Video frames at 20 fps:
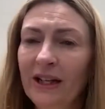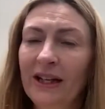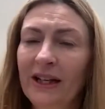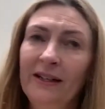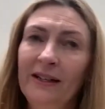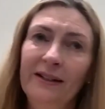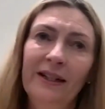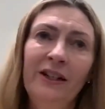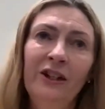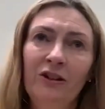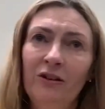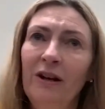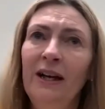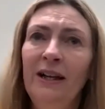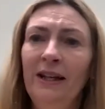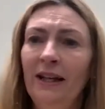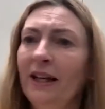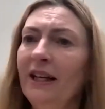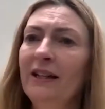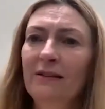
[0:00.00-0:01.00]
And, you know,
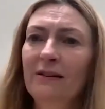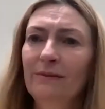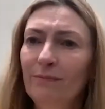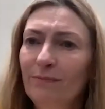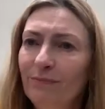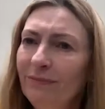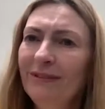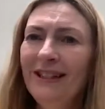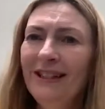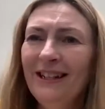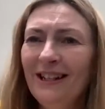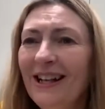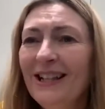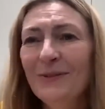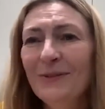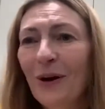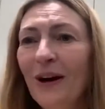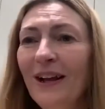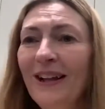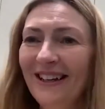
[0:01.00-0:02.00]

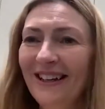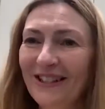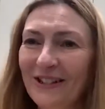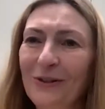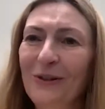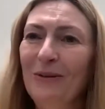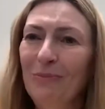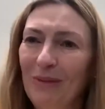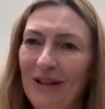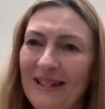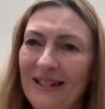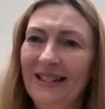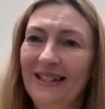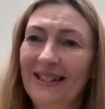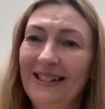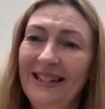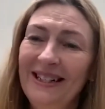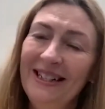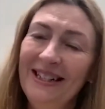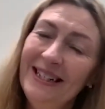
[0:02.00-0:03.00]
that's what I like doing,
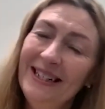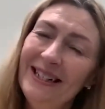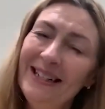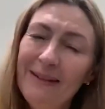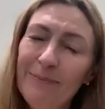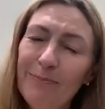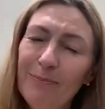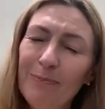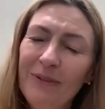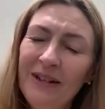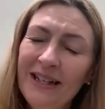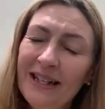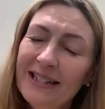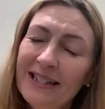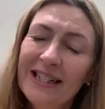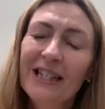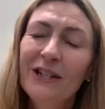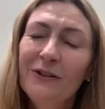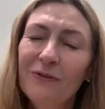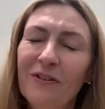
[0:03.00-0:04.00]
basically. And he
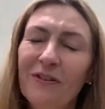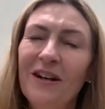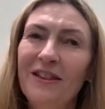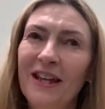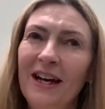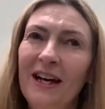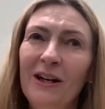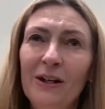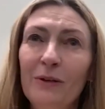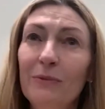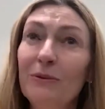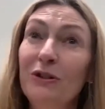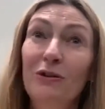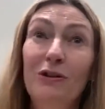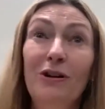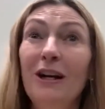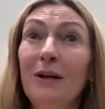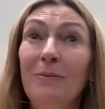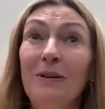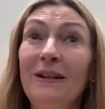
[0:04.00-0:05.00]
identified that. And it was
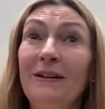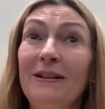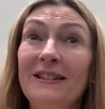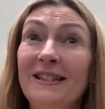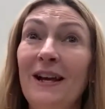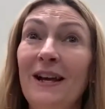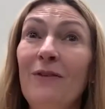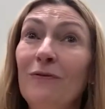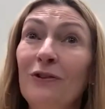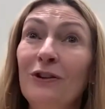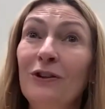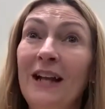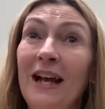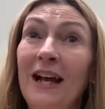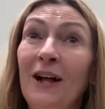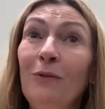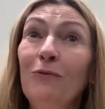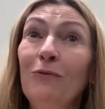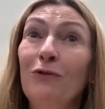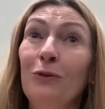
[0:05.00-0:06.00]
incredibly insightful and
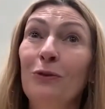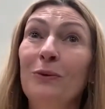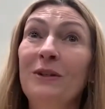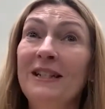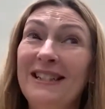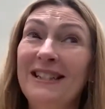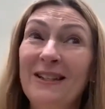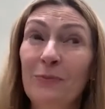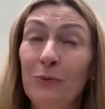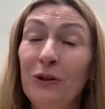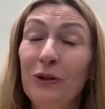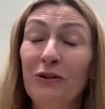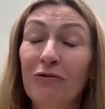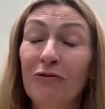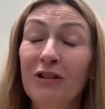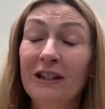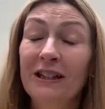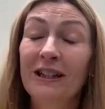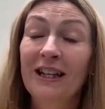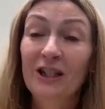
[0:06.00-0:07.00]
helpful when he said, what you
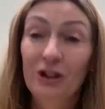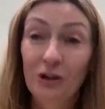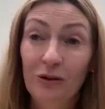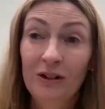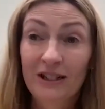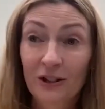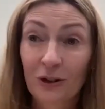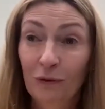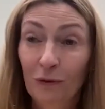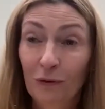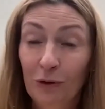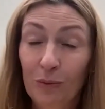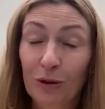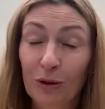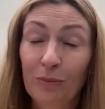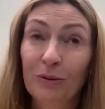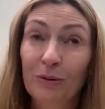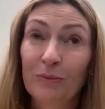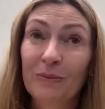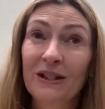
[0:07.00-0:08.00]
really like doing is solving
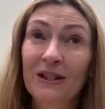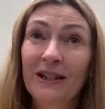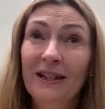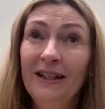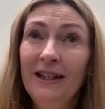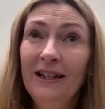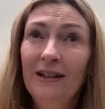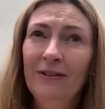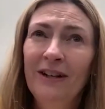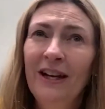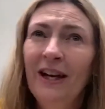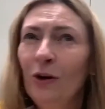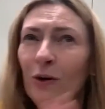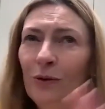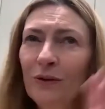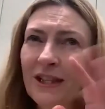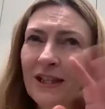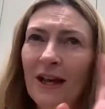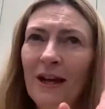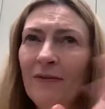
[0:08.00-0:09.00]
problems. Forget all
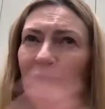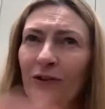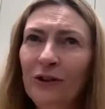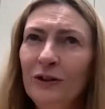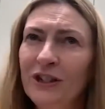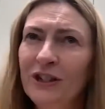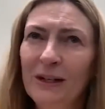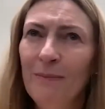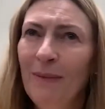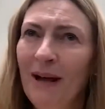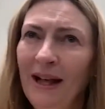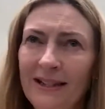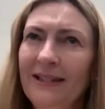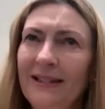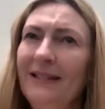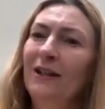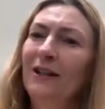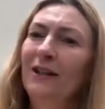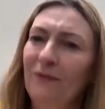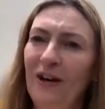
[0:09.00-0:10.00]
this highfalutin math
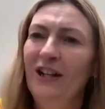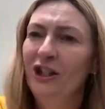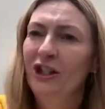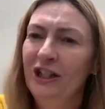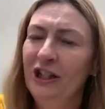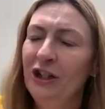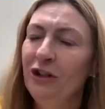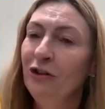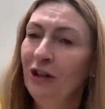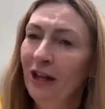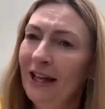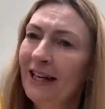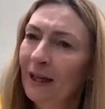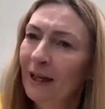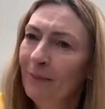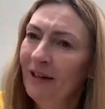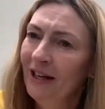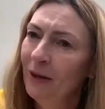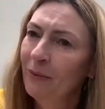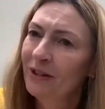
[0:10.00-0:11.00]
stuff. Actually, you like
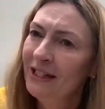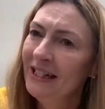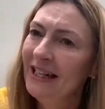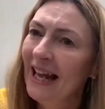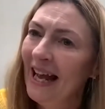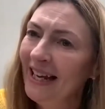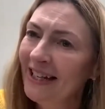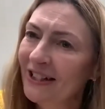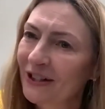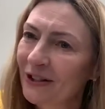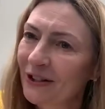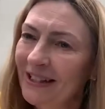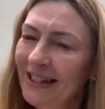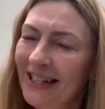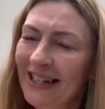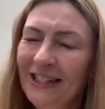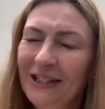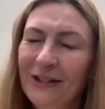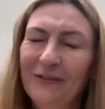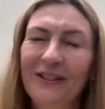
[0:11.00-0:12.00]
coming out with a neat answer at
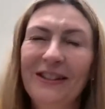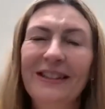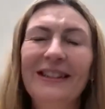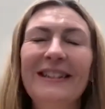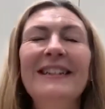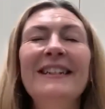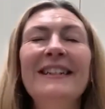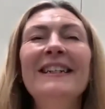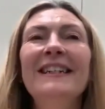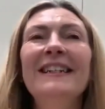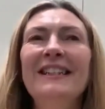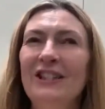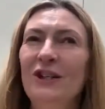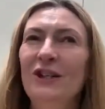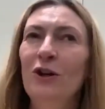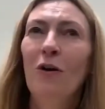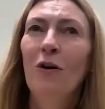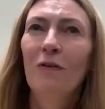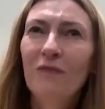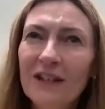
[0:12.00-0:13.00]
the end of it. It's
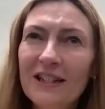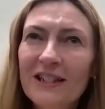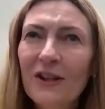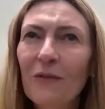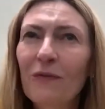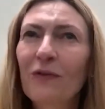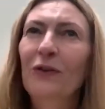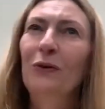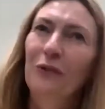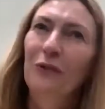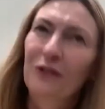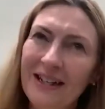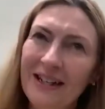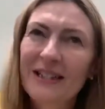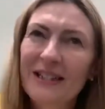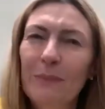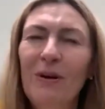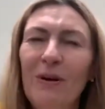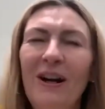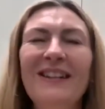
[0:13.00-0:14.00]
not a philosophical thing.
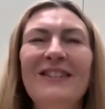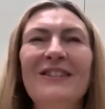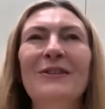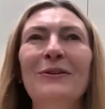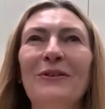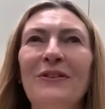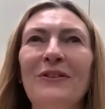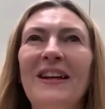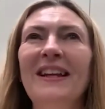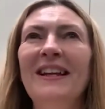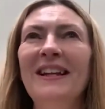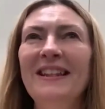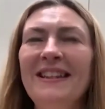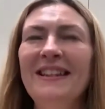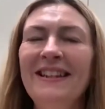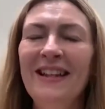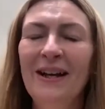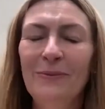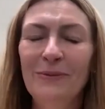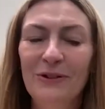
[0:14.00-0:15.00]
It's a practical thing. And I
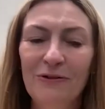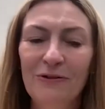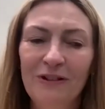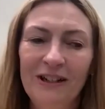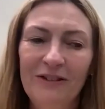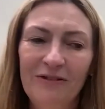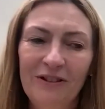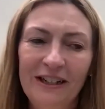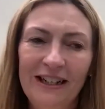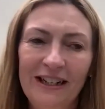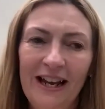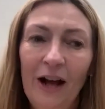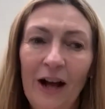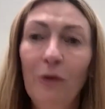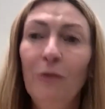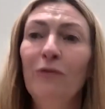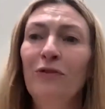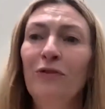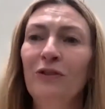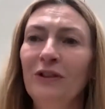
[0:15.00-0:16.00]
think that was really, really
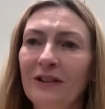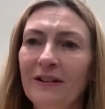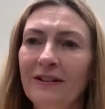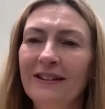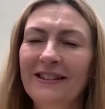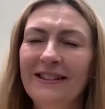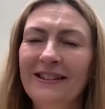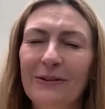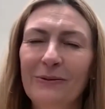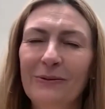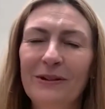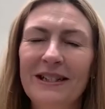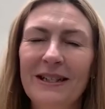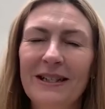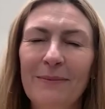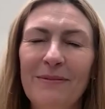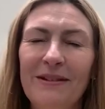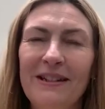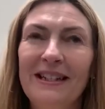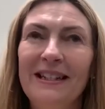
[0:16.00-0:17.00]
helpful when
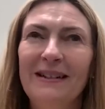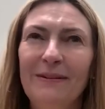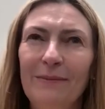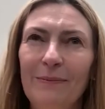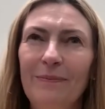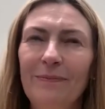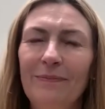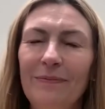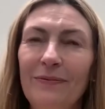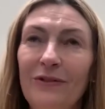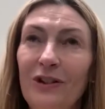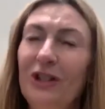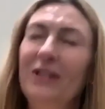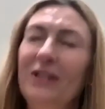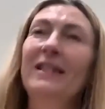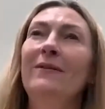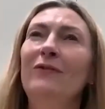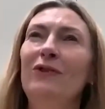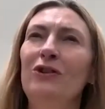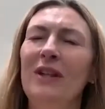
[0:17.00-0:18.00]
somebody just
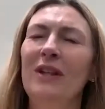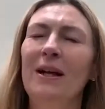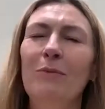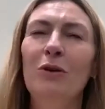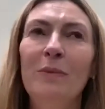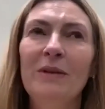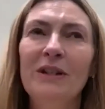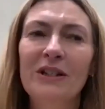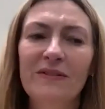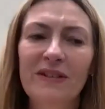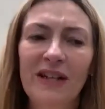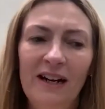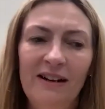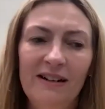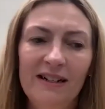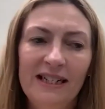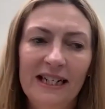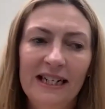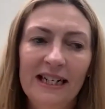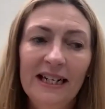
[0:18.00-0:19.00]
gives you that moment of
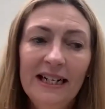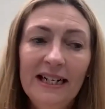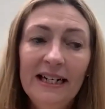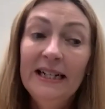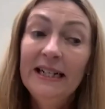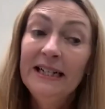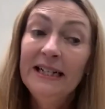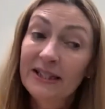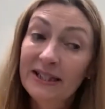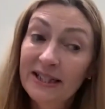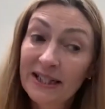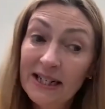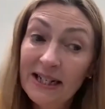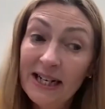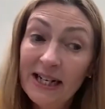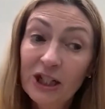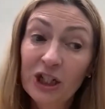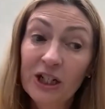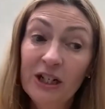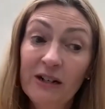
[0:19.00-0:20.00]
clarity. So studied
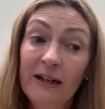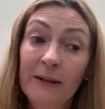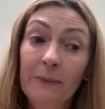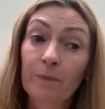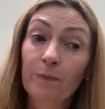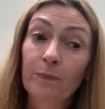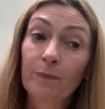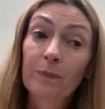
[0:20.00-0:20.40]
engineering.